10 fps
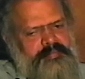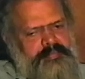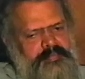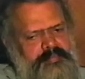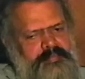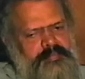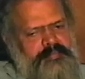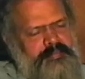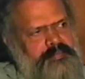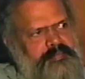was very
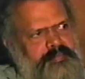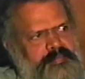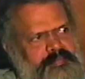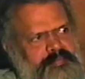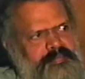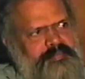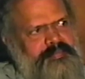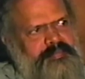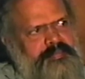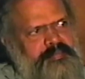
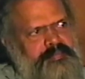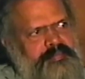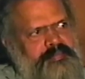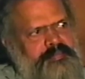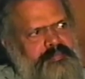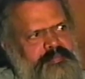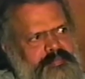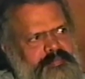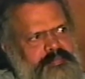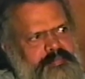implicit, I mean it was
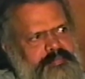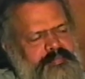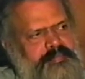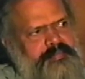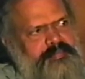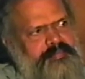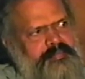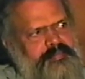very ambiguous,